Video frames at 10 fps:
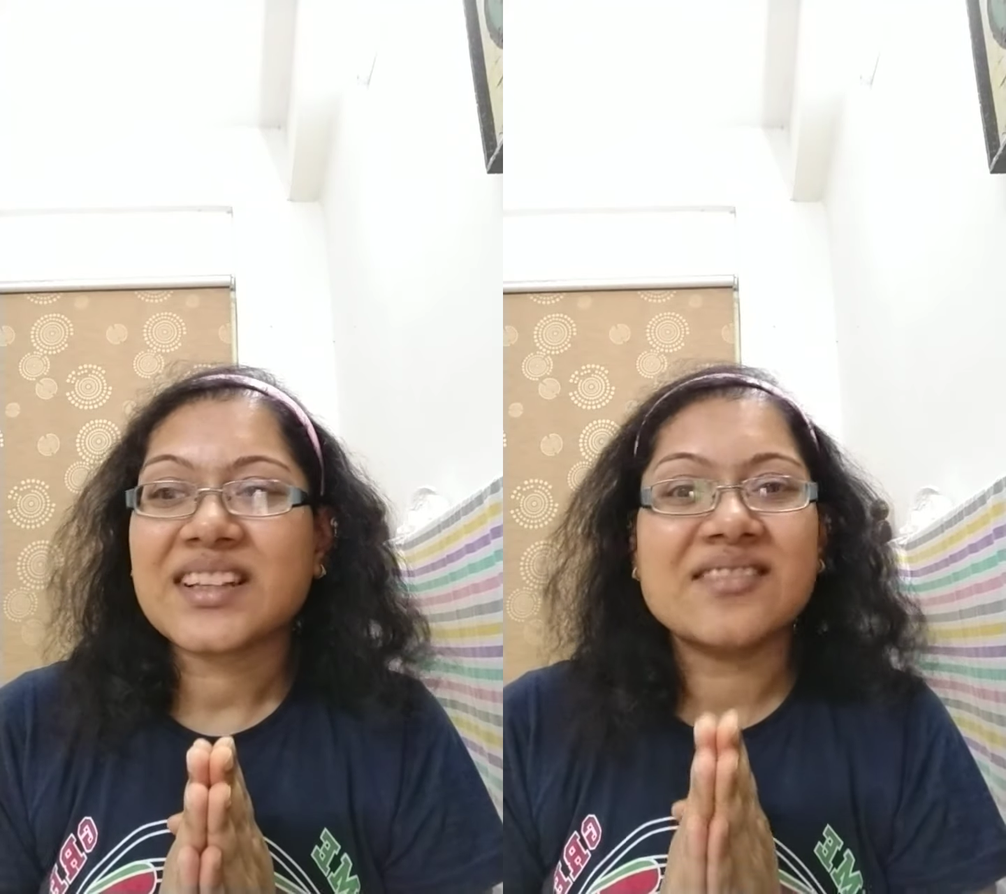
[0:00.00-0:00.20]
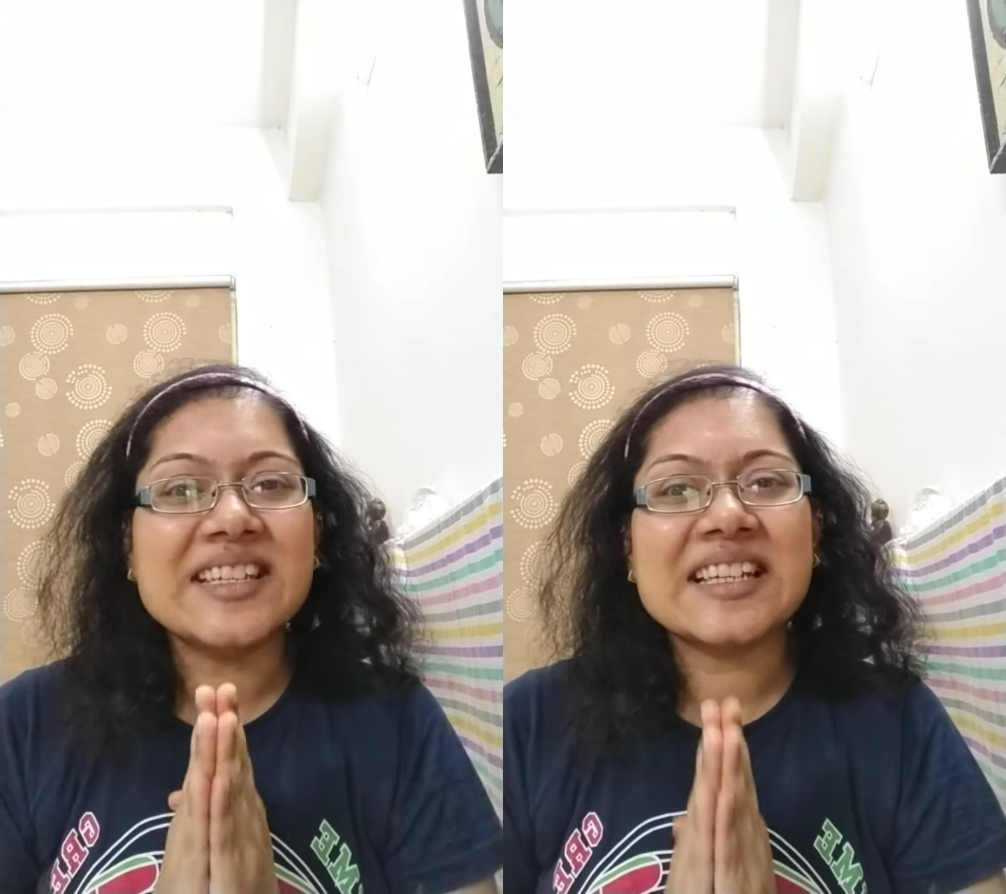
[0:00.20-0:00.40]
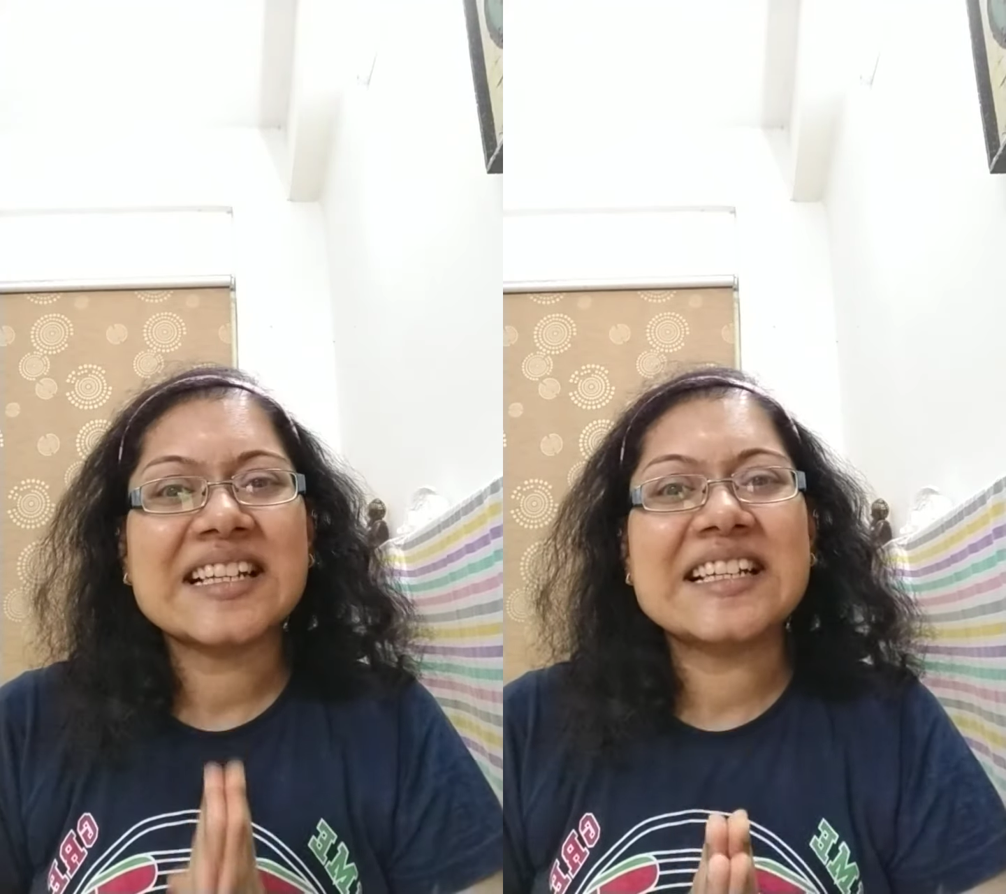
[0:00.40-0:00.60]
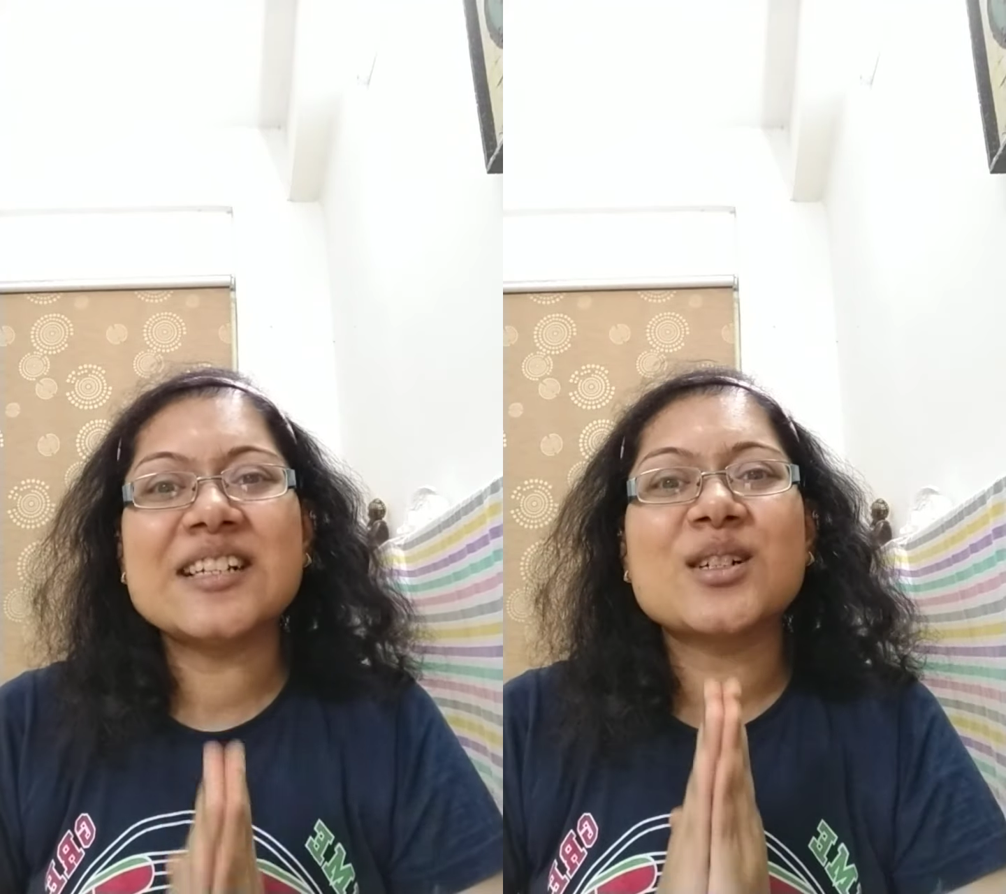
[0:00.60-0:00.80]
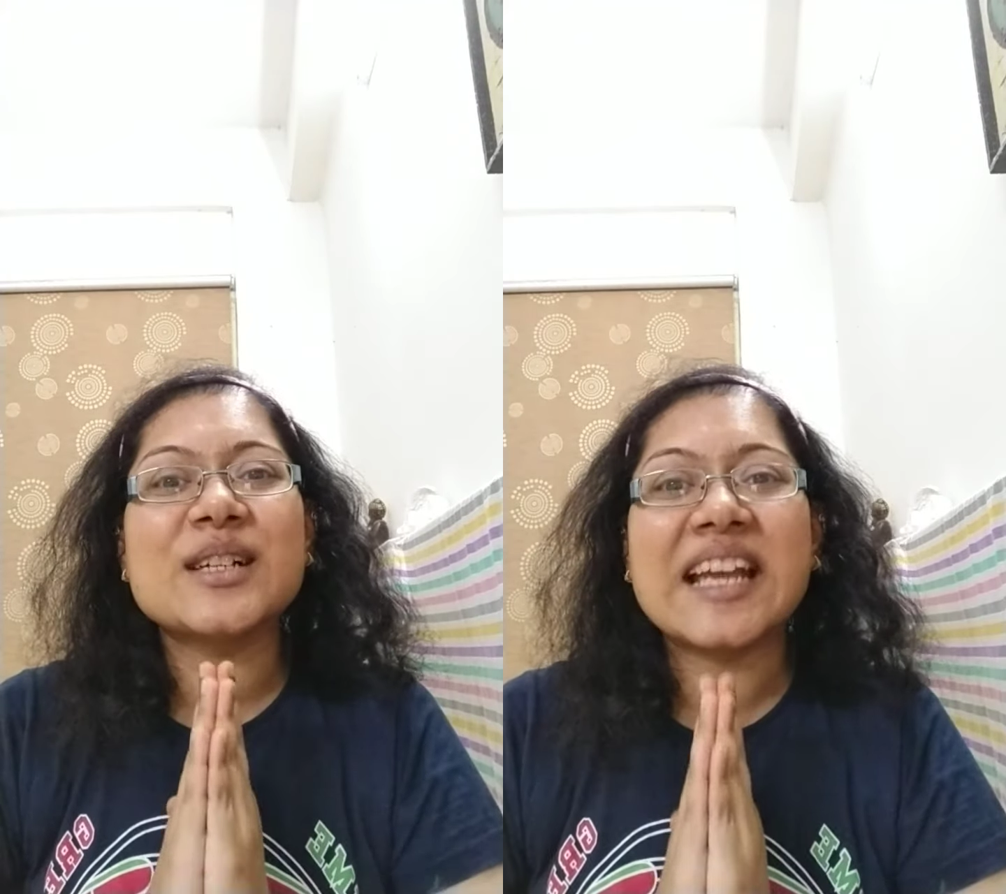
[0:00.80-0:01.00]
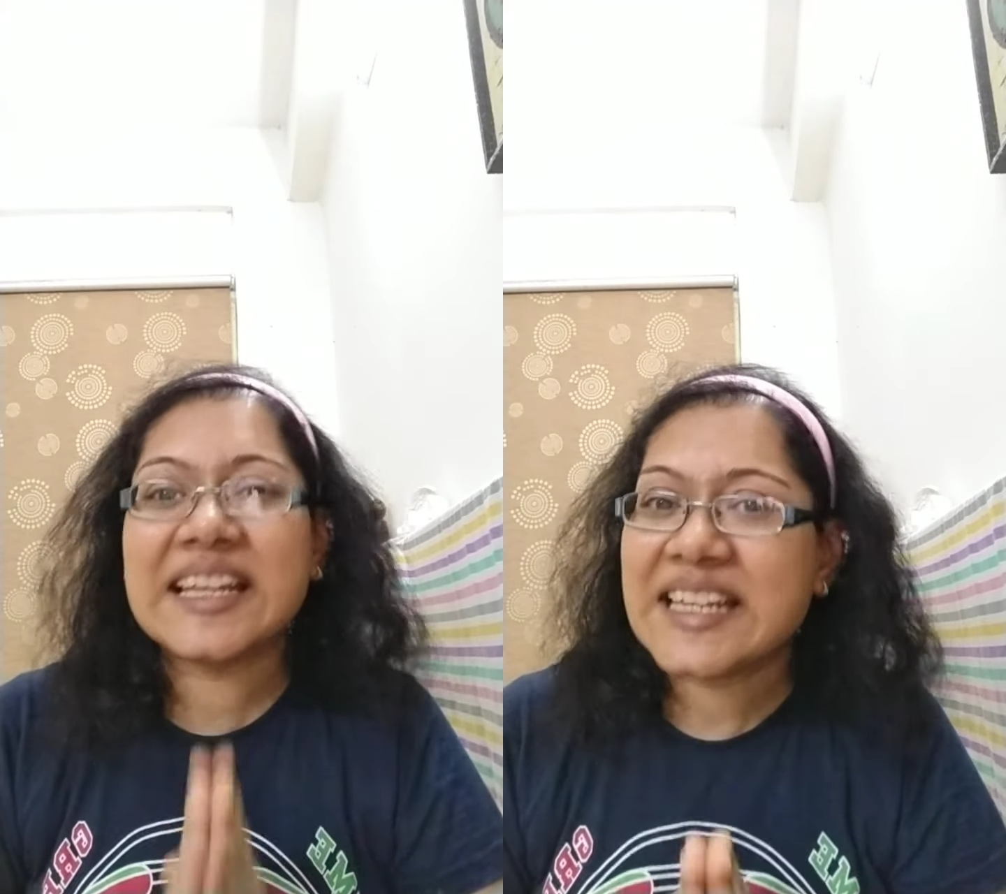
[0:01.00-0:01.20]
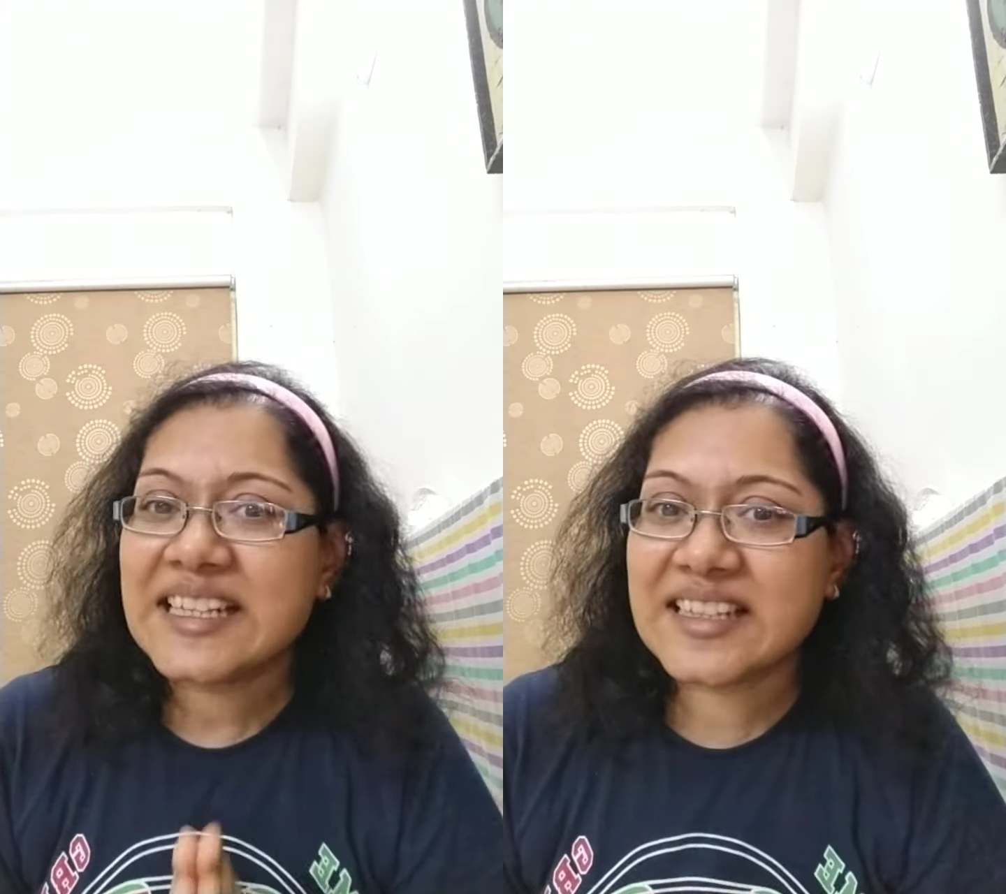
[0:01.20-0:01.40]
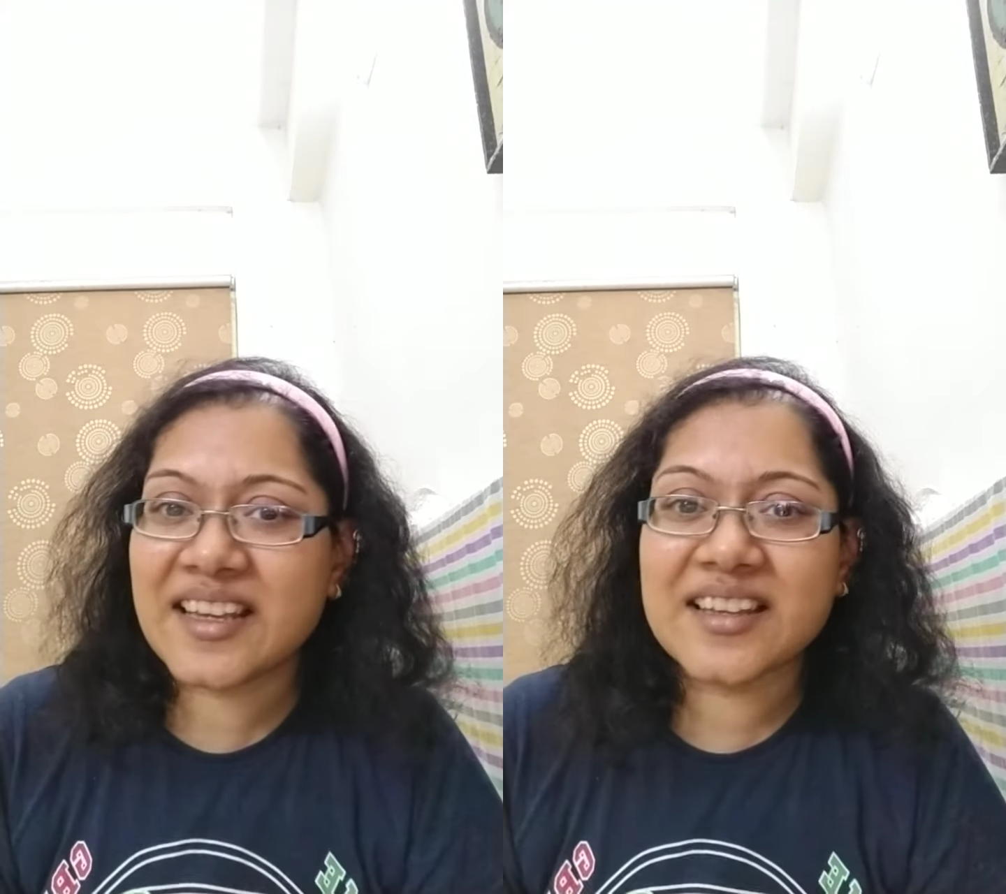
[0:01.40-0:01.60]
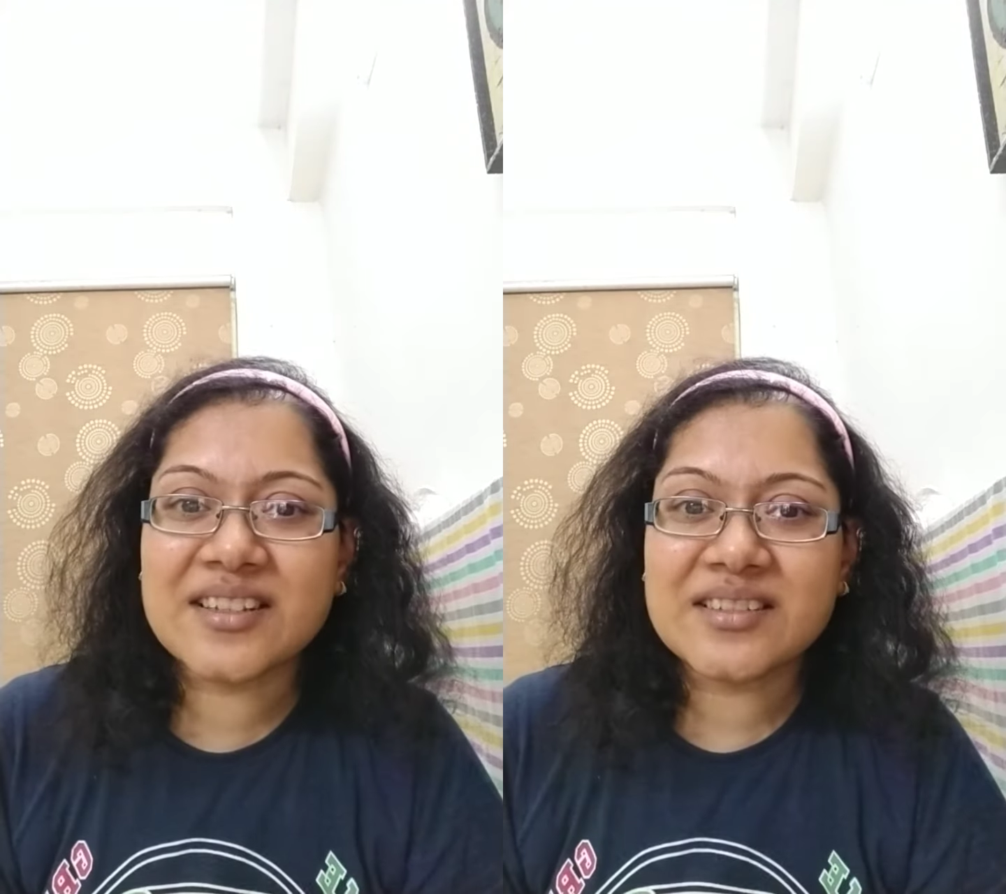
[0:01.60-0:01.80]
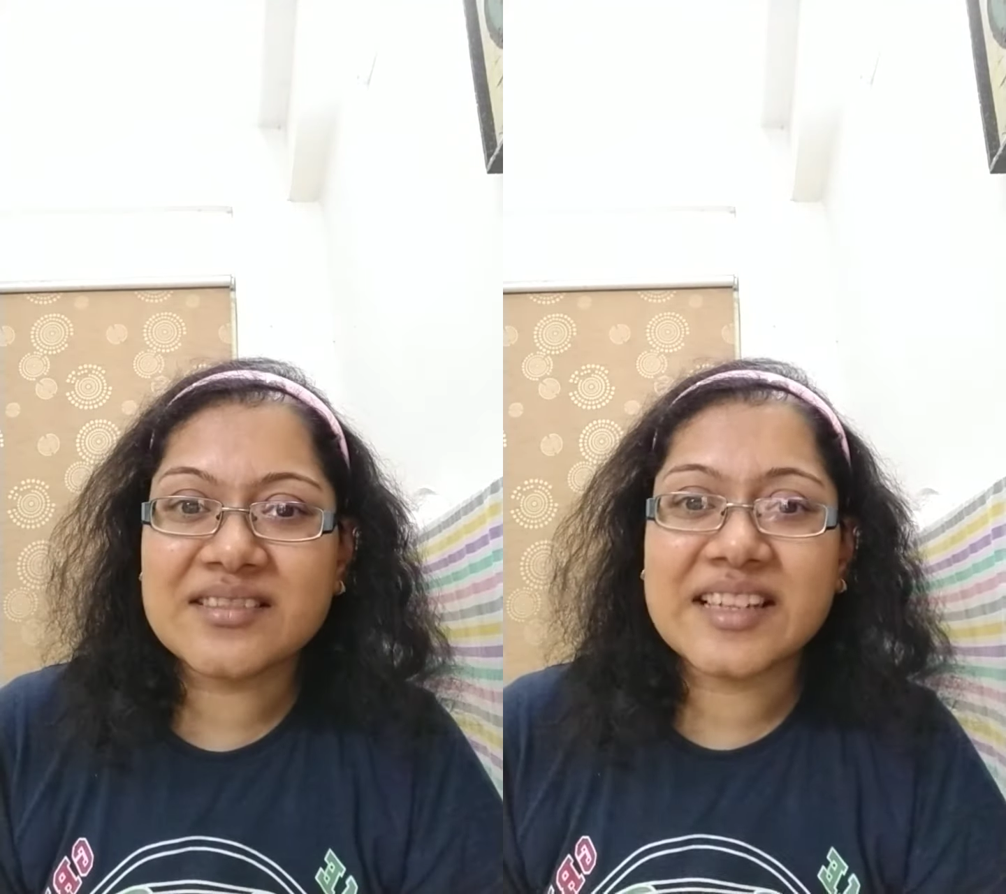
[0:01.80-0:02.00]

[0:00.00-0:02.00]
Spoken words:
we can clear anything,